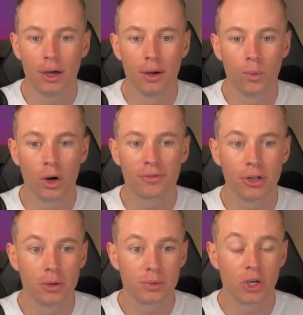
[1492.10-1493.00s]

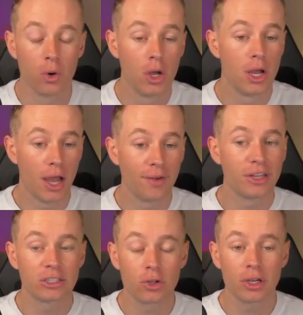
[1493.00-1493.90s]
workflow. So
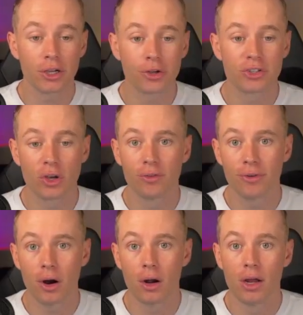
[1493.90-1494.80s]
everything's looking good so
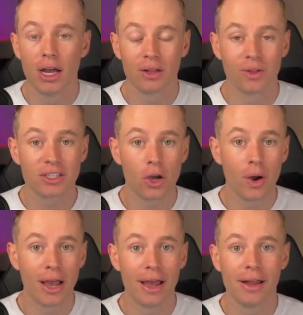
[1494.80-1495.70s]
far. Let's go
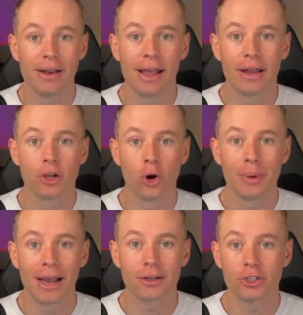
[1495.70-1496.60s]
ahead and go
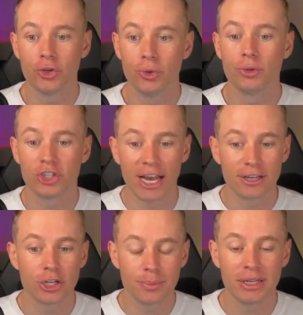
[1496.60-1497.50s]
back to
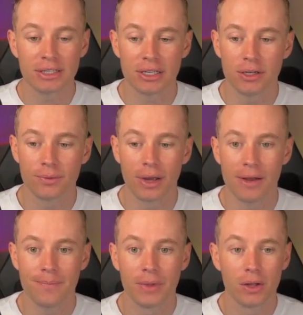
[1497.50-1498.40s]
ChatGPT,
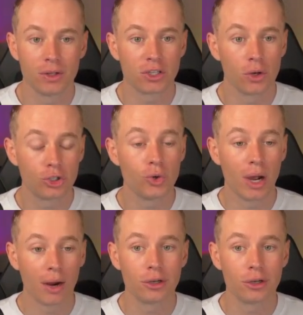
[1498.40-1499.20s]
right? Let's go to our